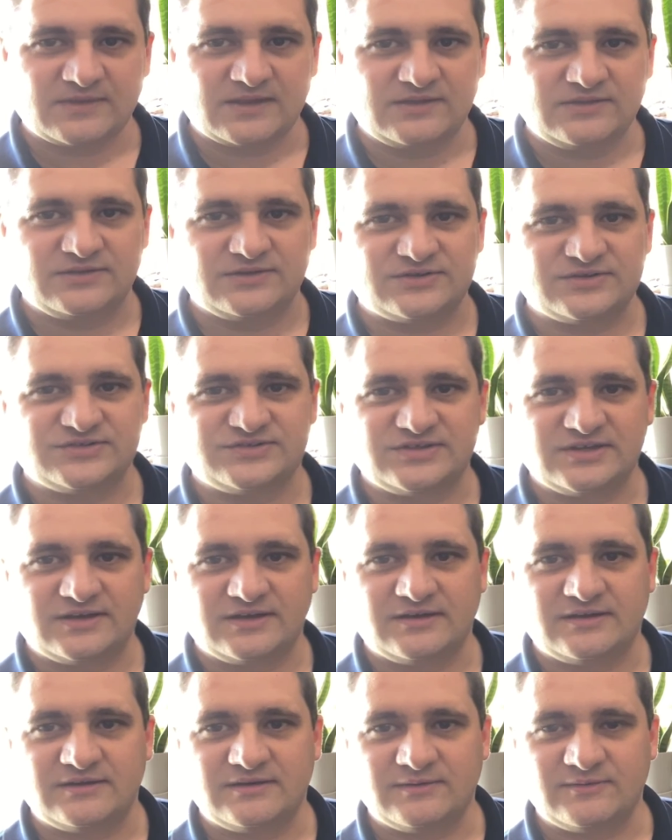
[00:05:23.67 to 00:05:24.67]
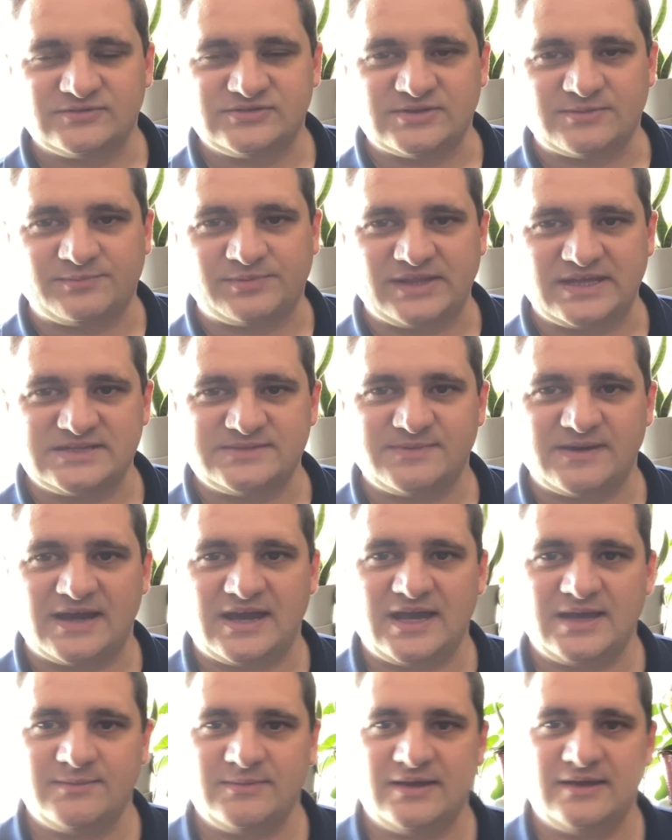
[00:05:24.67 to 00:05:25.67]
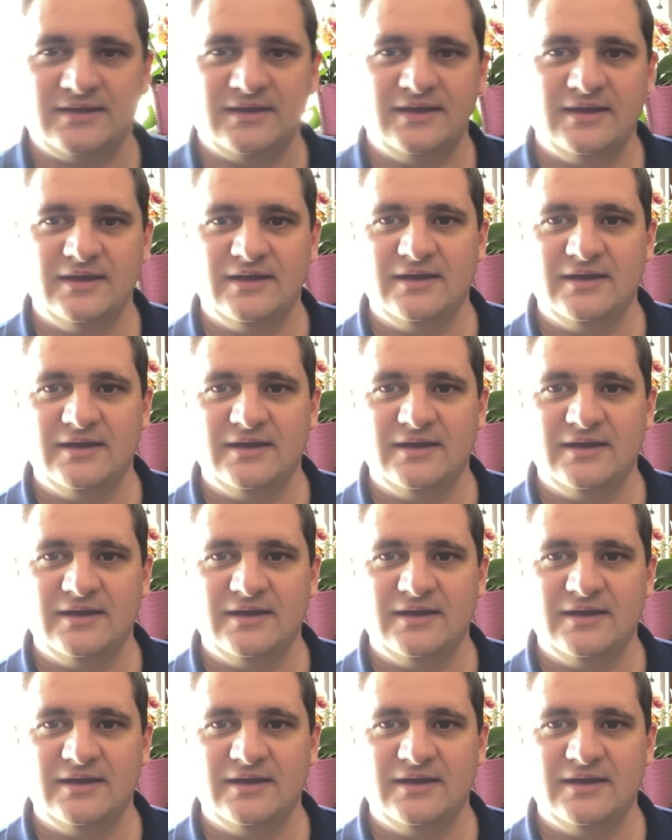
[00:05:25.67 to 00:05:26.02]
There's some plants behind me.